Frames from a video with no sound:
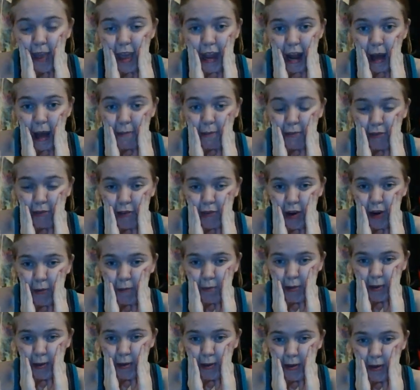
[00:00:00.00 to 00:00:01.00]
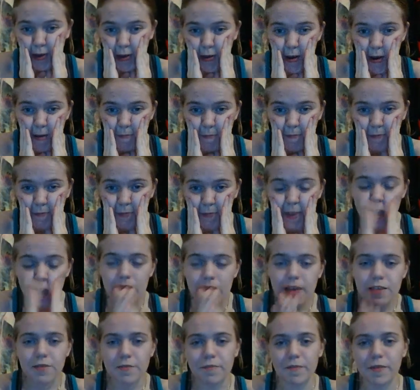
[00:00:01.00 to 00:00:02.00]
I'm determined to do it.
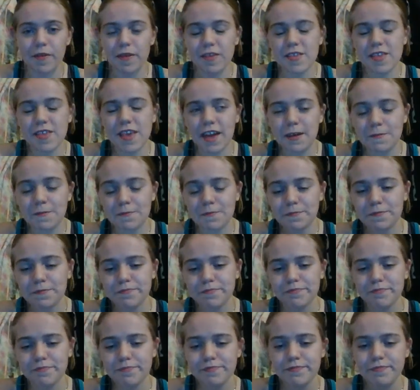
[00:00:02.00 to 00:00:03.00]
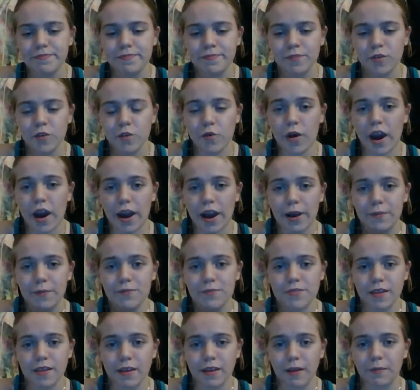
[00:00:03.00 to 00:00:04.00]
I'm gonna take choir
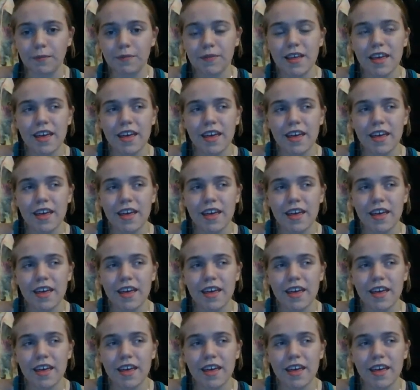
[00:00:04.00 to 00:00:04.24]
still.